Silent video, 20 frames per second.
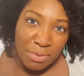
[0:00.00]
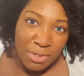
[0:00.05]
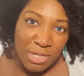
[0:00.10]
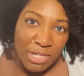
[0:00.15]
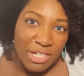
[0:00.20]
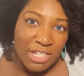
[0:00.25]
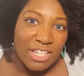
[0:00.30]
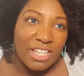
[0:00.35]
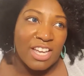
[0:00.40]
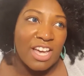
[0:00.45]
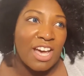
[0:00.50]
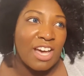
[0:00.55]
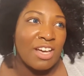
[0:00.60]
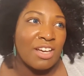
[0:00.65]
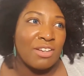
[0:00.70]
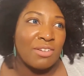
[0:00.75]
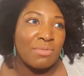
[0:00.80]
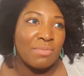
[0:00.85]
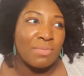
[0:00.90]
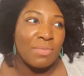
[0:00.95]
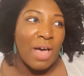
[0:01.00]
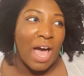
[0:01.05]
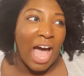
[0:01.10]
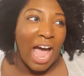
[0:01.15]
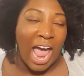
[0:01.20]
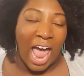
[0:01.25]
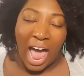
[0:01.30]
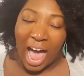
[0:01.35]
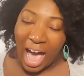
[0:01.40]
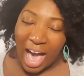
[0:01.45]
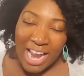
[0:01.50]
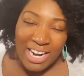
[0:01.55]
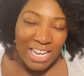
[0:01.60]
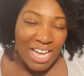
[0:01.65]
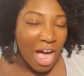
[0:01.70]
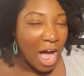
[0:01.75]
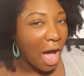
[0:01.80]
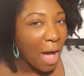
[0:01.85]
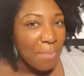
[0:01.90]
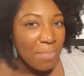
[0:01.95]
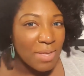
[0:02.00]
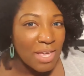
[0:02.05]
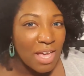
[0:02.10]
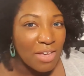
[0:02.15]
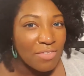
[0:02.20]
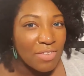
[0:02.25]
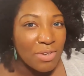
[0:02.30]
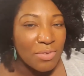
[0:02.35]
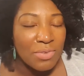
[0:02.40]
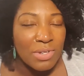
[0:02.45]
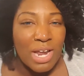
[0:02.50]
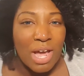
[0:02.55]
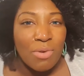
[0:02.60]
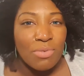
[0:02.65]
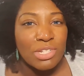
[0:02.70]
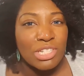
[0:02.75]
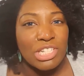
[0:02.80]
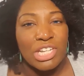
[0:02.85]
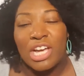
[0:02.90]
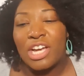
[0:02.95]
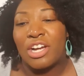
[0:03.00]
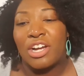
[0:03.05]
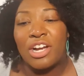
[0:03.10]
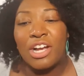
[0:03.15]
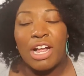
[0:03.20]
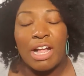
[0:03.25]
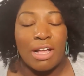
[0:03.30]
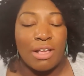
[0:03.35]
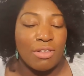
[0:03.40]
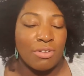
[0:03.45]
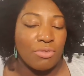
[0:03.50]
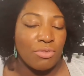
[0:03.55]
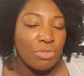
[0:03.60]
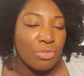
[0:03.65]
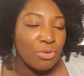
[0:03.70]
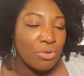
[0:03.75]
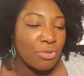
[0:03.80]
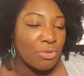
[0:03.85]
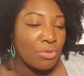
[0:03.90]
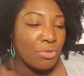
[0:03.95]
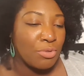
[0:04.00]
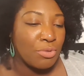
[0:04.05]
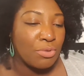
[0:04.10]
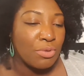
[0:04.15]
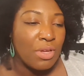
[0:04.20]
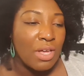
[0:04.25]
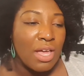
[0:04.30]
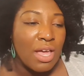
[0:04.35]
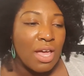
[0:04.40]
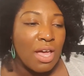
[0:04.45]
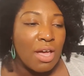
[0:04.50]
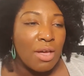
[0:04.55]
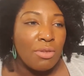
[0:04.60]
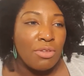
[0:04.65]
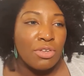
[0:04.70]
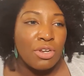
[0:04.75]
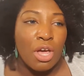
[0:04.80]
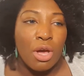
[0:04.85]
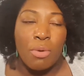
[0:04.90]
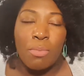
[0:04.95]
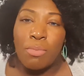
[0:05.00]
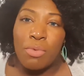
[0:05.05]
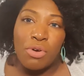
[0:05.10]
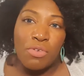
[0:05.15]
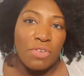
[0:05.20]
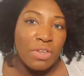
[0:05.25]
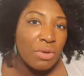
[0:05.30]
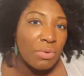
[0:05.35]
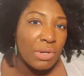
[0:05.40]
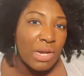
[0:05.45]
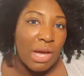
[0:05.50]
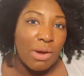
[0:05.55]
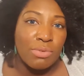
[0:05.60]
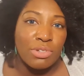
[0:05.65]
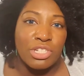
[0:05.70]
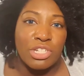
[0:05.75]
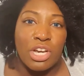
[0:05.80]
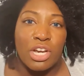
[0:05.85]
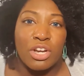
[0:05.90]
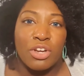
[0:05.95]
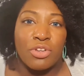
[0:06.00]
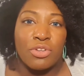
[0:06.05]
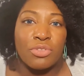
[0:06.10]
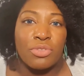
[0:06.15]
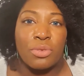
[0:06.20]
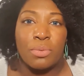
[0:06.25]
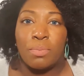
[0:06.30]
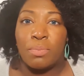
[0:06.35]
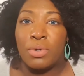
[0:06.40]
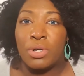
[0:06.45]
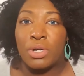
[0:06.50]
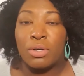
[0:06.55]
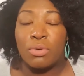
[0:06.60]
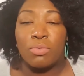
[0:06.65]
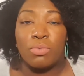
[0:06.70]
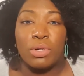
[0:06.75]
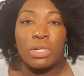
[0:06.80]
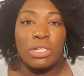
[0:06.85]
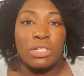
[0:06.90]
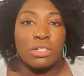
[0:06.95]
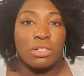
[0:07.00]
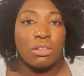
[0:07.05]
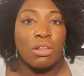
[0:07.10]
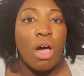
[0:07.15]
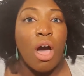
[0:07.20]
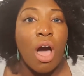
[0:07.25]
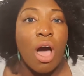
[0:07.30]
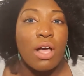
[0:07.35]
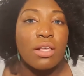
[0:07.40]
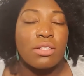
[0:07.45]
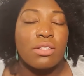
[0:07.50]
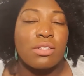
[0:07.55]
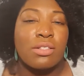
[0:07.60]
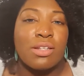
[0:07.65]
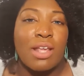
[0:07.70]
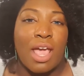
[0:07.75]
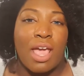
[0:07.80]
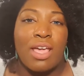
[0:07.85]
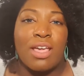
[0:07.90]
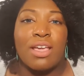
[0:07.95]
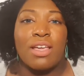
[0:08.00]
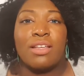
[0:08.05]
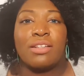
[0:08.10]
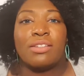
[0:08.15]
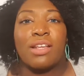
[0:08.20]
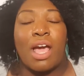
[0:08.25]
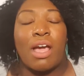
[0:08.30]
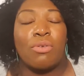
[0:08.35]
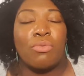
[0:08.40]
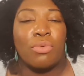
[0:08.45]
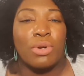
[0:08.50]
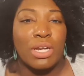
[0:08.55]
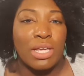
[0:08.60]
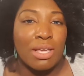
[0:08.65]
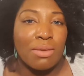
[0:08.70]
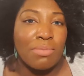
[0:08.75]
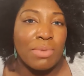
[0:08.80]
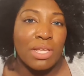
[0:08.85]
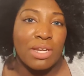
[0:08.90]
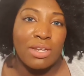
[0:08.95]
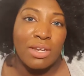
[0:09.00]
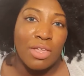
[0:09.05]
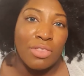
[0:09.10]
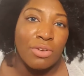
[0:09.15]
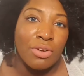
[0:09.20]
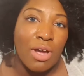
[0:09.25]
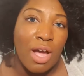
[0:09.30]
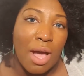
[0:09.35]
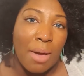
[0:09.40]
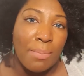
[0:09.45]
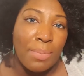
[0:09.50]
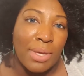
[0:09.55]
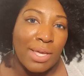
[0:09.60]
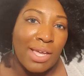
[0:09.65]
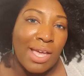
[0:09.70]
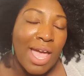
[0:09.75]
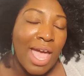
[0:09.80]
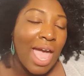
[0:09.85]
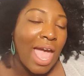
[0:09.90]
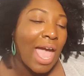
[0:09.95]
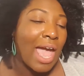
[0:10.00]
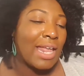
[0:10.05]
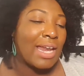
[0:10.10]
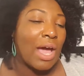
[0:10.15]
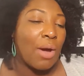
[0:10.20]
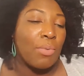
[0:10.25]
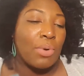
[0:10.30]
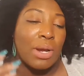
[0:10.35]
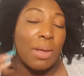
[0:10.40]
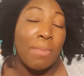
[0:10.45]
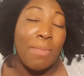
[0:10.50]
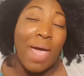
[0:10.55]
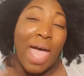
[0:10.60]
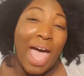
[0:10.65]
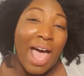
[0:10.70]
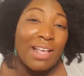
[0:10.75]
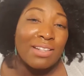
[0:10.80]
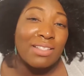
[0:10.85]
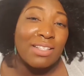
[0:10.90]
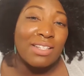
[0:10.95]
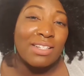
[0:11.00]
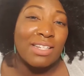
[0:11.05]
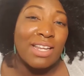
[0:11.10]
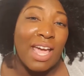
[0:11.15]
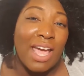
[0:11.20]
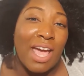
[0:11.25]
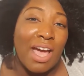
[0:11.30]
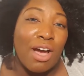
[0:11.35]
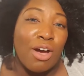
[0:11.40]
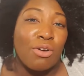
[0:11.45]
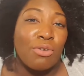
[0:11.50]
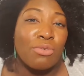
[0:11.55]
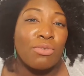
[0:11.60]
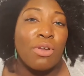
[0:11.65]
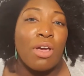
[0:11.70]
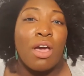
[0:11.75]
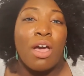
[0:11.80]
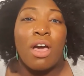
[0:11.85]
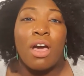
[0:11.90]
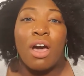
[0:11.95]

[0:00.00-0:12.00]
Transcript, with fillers: book. Um, I had a copy of it when I was younger, and through, you know, moving when I was younger, the book was lost. And I want to give me another copy, and I want to pass it down